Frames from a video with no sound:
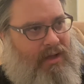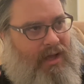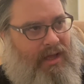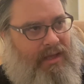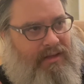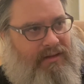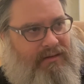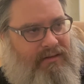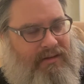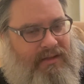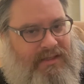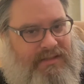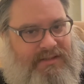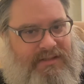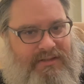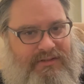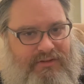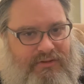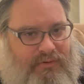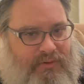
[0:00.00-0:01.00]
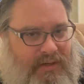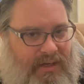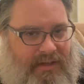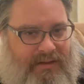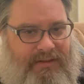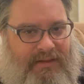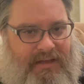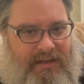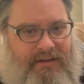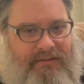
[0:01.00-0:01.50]
I listen to it, I
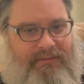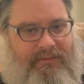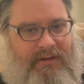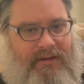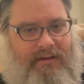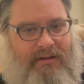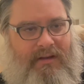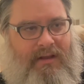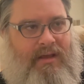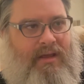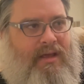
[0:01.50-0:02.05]
think of it,